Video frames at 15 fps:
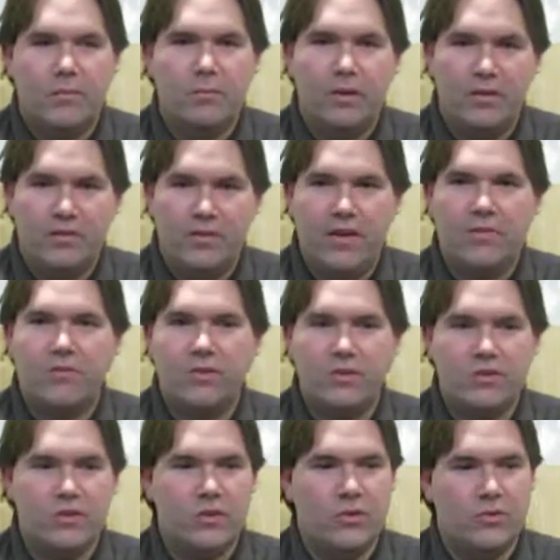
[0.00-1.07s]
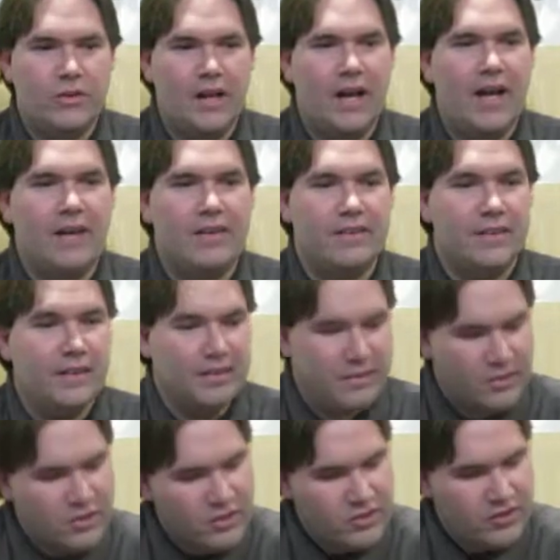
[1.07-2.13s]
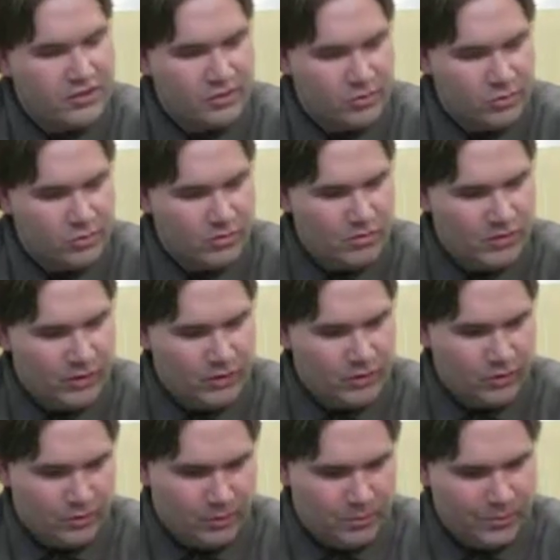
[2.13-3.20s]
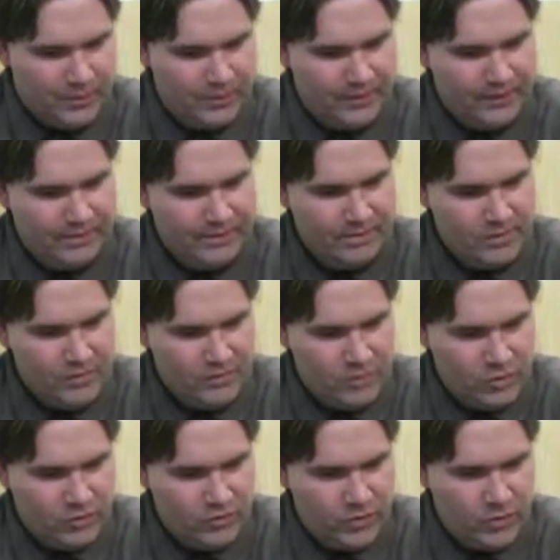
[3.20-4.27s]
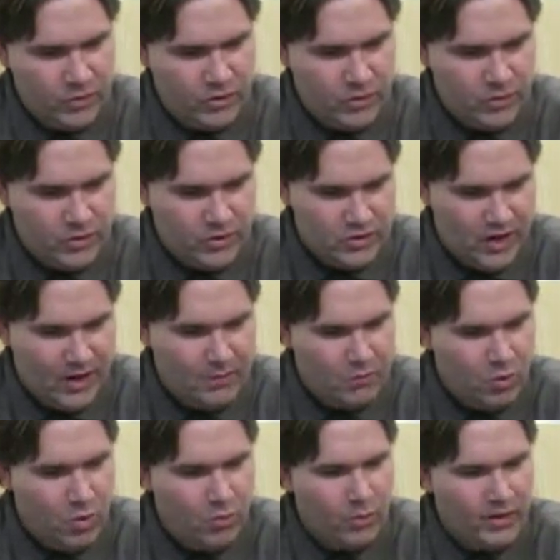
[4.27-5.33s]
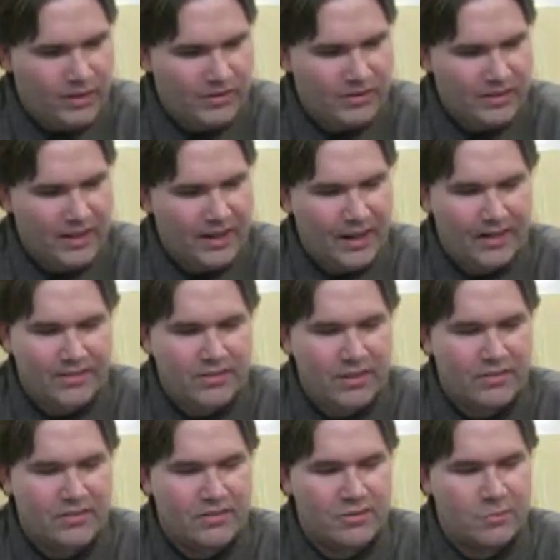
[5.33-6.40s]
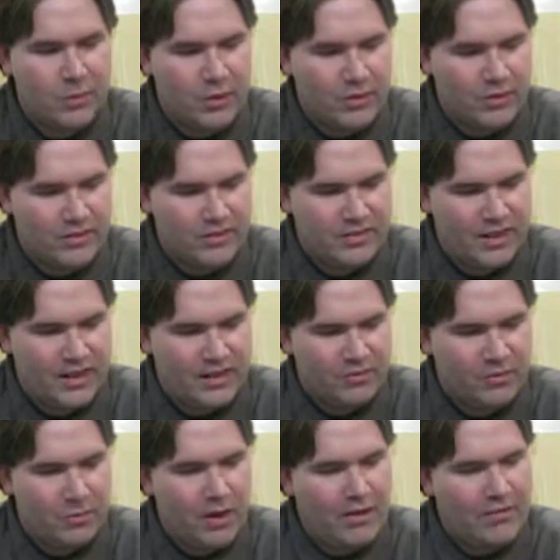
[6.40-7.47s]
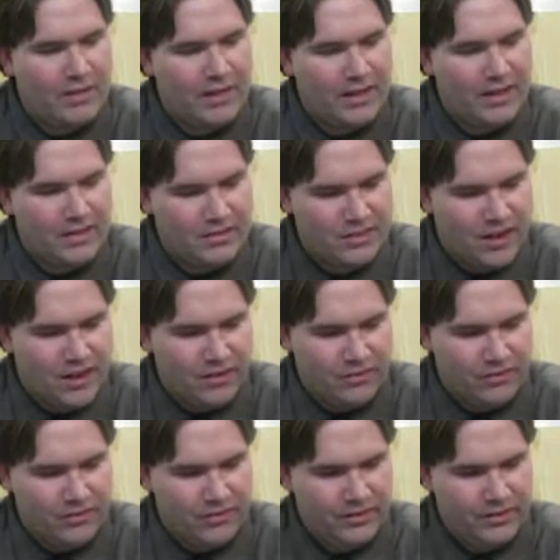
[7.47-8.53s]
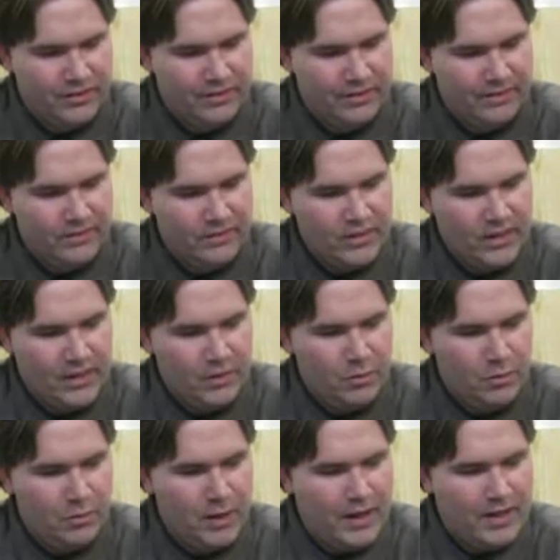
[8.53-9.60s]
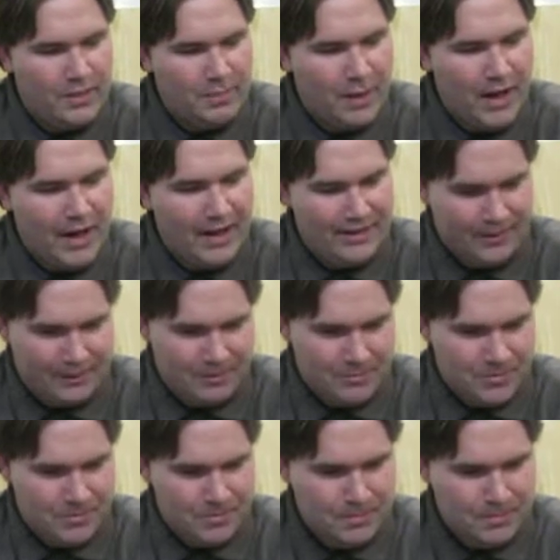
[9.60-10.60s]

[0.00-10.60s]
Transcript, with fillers: but he faithfully served God, and then Jesus was revealed to him. Verse 32 And John bore witness, saying, I saw the Spirit descending from heaven like a dove, and he remained upon him.